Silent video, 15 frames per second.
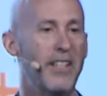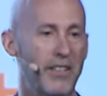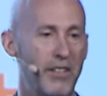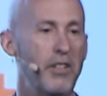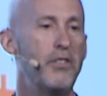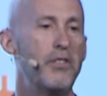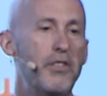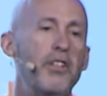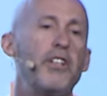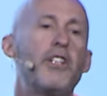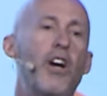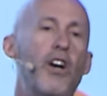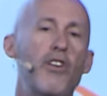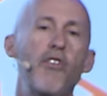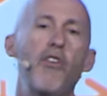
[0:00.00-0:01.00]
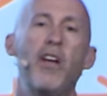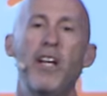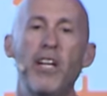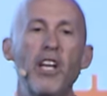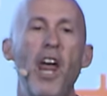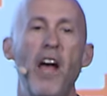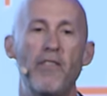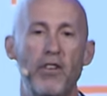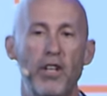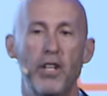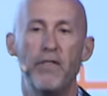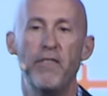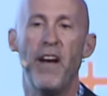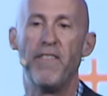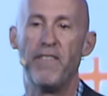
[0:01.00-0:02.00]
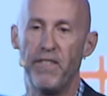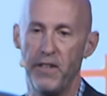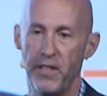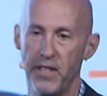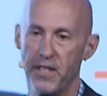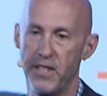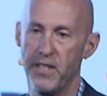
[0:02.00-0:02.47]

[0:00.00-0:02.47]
It's usually called level of effort.